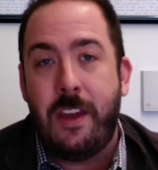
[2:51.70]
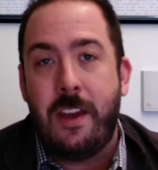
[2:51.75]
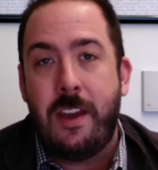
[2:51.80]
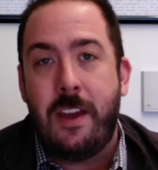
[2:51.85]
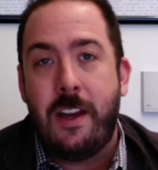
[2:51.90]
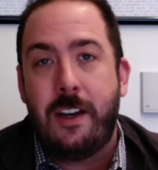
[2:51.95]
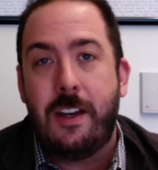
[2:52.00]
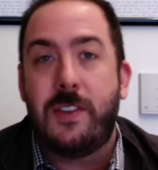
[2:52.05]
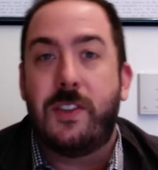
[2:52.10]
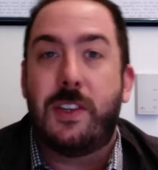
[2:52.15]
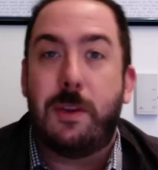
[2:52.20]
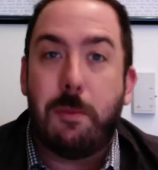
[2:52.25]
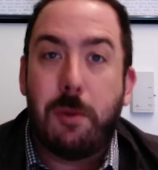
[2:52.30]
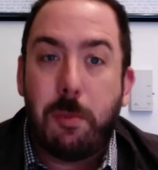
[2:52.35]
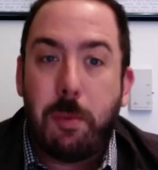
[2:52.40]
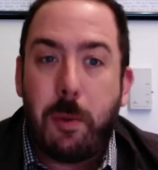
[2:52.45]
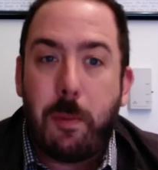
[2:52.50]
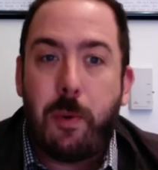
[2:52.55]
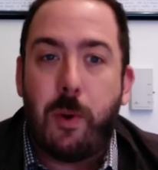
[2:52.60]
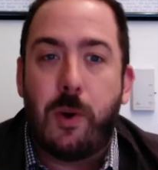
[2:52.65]
A similar
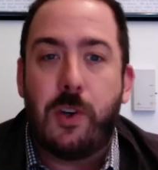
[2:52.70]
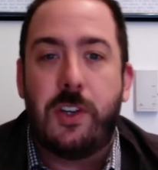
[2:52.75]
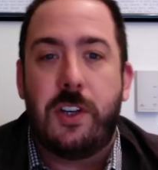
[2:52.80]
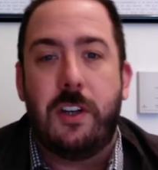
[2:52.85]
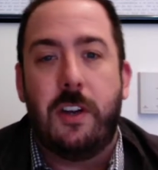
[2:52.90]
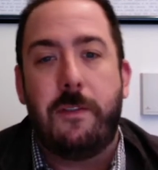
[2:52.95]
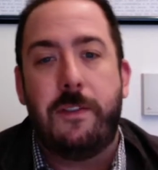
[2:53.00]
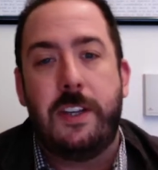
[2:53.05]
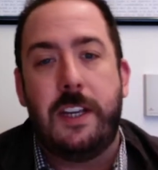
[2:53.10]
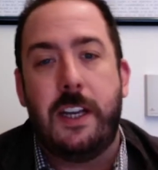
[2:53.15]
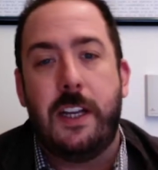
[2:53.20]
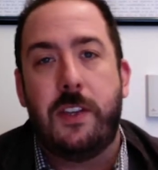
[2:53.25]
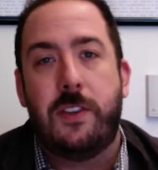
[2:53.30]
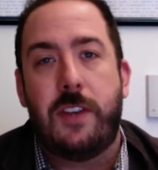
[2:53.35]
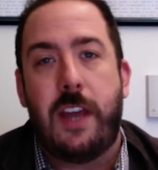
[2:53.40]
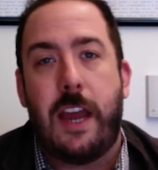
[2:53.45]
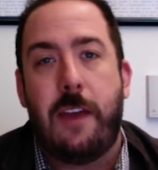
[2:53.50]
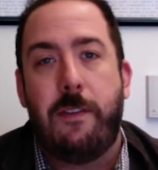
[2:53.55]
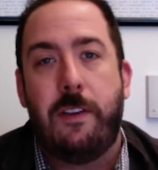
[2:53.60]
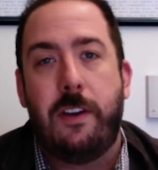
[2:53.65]
proportion of teens
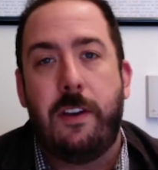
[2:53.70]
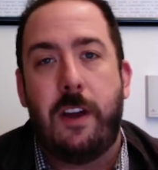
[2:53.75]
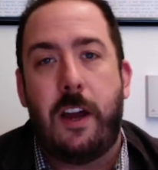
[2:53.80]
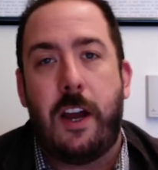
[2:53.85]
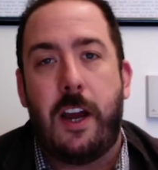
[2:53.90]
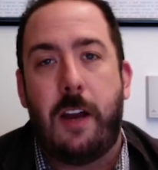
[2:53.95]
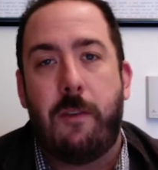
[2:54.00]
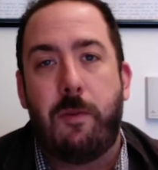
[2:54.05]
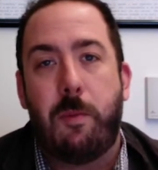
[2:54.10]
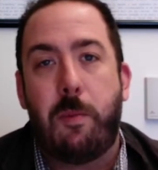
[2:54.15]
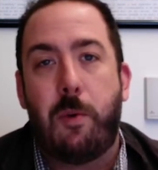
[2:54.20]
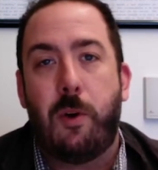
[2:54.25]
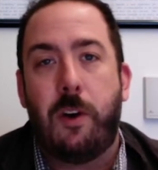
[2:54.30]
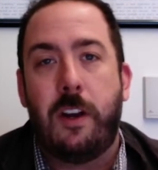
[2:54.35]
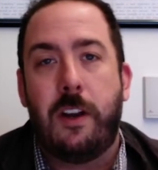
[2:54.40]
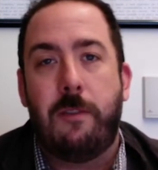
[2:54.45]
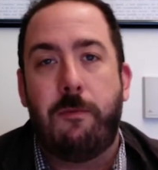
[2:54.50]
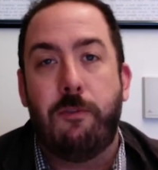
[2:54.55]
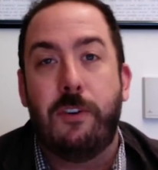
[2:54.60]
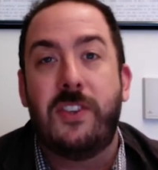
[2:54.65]
having
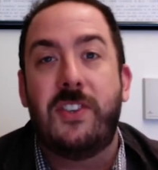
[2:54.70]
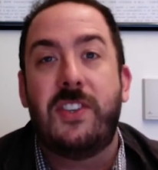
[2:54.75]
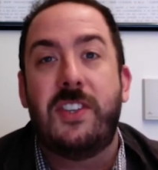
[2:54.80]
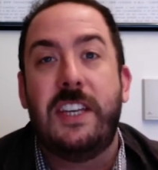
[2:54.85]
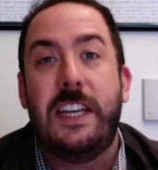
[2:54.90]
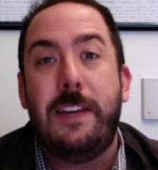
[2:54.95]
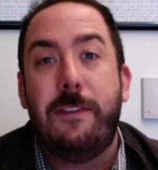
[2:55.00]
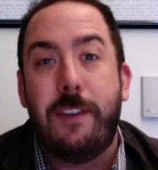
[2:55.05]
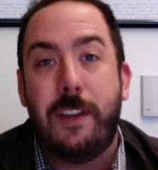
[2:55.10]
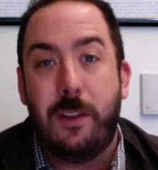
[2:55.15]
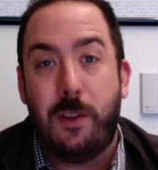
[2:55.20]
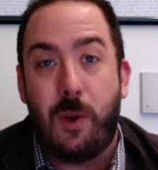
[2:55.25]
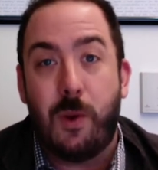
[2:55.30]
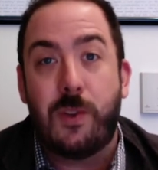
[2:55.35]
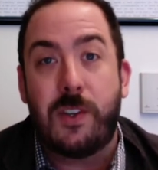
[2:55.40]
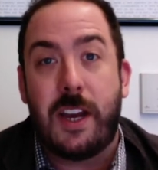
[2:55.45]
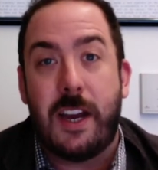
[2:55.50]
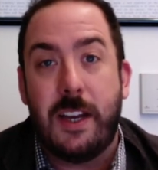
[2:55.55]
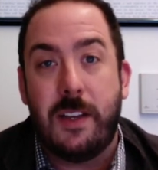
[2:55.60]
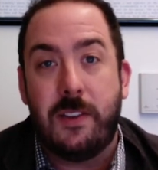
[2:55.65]
reported receiving those
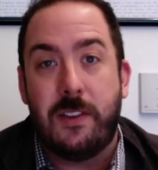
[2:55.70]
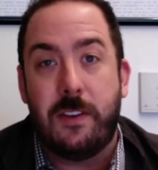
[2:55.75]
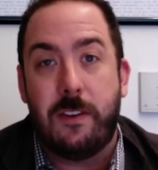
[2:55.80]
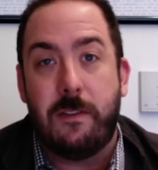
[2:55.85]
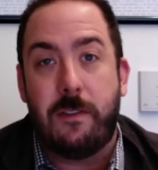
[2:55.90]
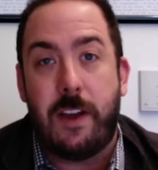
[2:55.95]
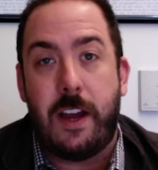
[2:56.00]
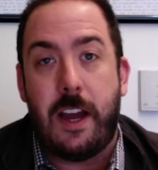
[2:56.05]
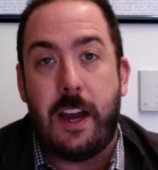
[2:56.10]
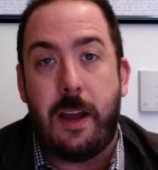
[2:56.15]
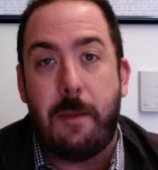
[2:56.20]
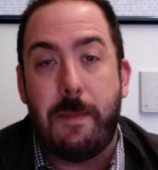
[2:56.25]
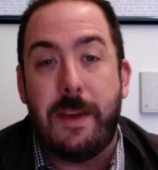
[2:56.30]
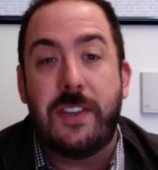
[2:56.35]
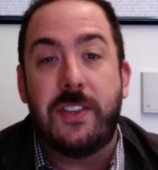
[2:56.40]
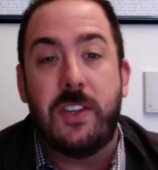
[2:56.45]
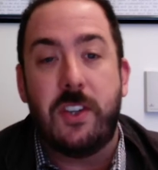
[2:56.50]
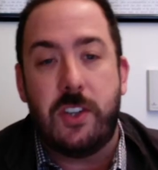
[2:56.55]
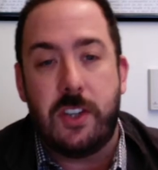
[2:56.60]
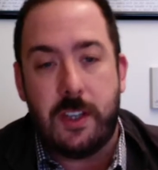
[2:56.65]
kinds of
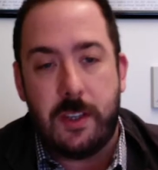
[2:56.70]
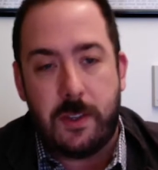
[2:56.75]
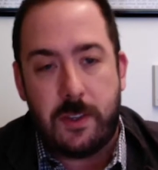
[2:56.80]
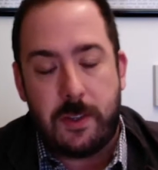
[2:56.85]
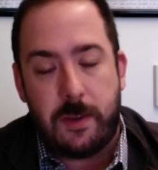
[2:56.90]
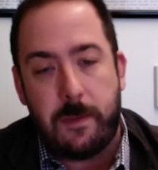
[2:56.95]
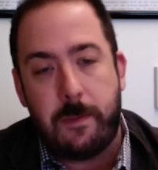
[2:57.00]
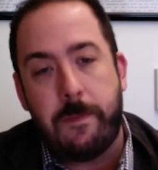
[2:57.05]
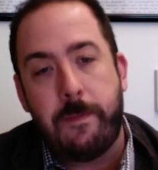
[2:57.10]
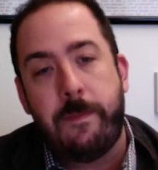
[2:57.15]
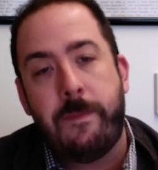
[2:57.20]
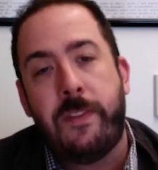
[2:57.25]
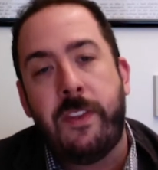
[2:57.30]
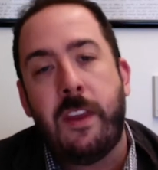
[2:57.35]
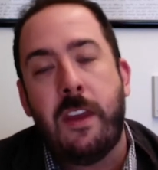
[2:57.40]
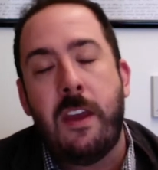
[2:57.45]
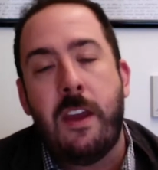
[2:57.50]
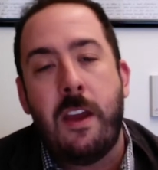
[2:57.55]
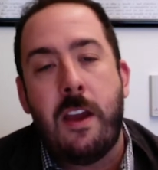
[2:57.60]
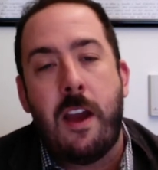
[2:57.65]
messages.
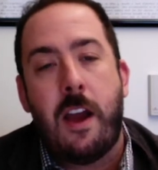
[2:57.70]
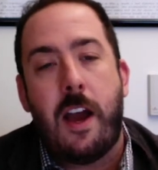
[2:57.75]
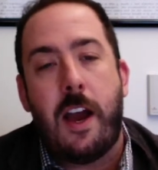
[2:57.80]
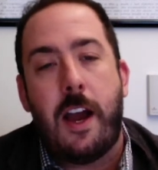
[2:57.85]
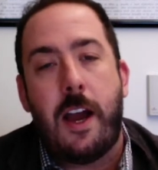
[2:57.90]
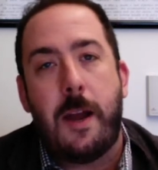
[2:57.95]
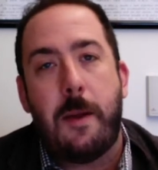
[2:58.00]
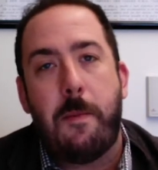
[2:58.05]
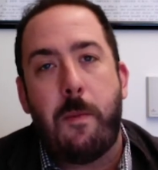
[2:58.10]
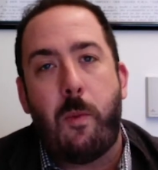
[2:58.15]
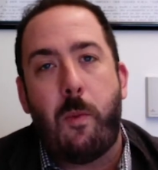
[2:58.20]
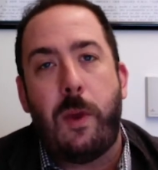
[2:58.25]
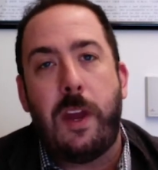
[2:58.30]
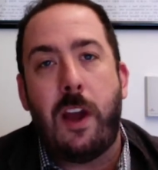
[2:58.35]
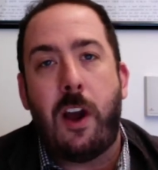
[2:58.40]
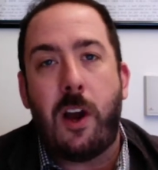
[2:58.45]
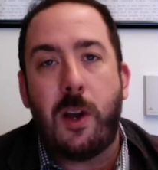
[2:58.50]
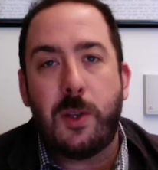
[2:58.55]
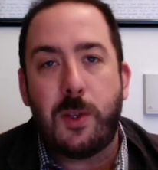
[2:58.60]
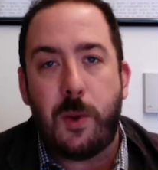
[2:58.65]
We
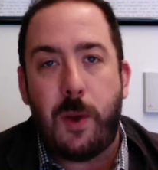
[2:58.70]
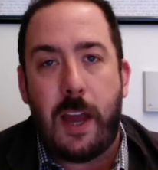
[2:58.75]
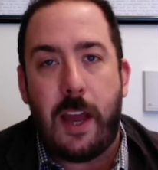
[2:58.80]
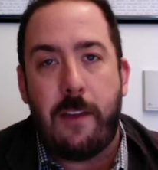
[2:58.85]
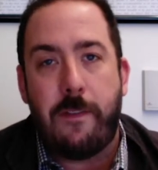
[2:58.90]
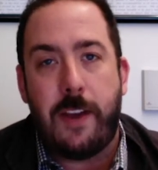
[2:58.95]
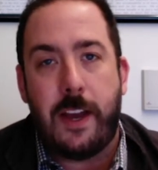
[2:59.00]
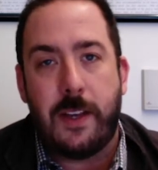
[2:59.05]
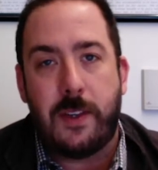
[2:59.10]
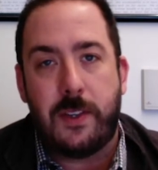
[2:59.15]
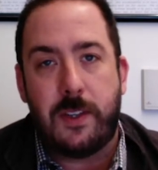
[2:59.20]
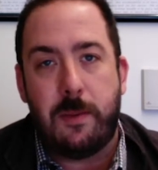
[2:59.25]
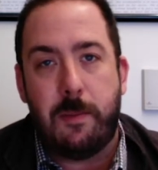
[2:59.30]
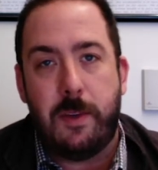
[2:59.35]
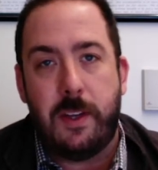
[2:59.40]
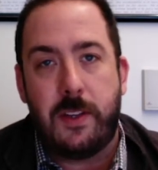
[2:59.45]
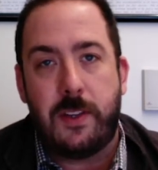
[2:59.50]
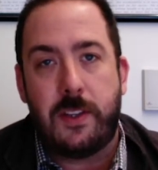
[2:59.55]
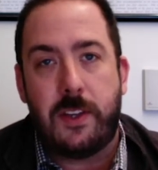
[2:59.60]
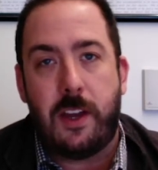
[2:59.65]
also have
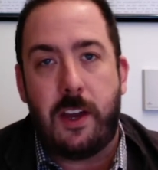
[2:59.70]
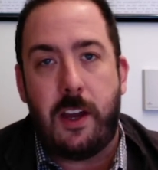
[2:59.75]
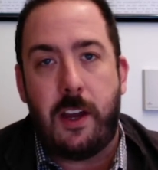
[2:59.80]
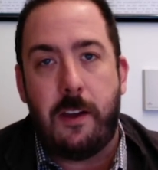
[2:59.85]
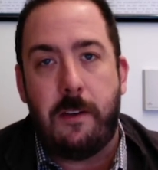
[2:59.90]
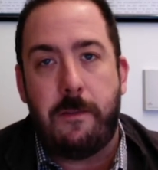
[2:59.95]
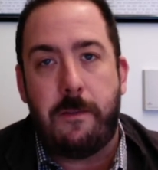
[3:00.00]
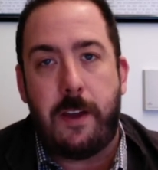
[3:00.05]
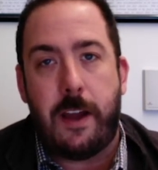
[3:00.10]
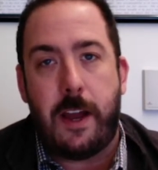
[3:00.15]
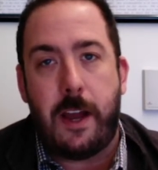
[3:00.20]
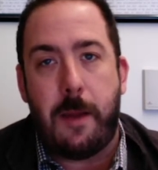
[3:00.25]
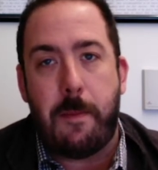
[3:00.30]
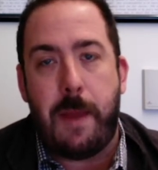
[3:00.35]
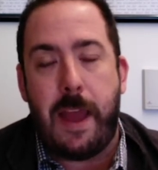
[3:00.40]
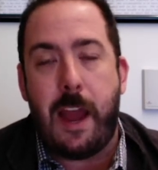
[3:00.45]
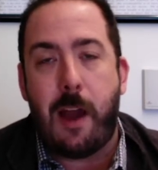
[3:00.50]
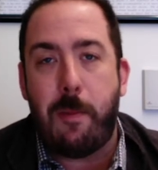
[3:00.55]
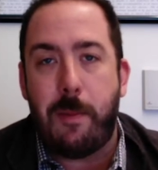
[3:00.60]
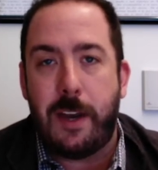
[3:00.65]
estimates of
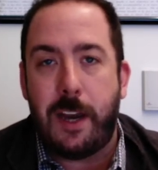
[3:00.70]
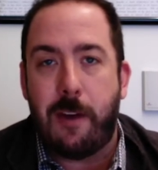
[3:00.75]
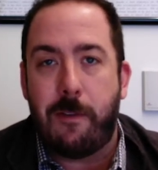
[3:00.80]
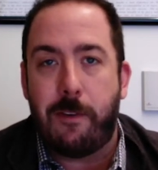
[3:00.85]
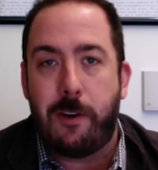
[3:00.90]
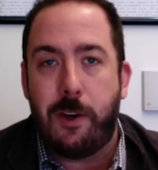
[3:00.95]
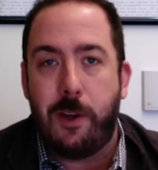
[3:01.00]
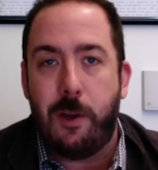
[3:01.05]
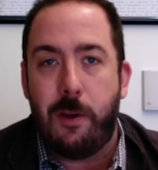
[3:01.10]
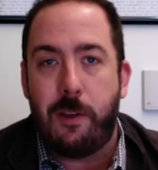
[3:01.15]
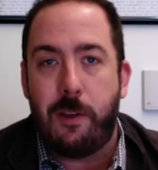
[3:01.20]
how many of our youth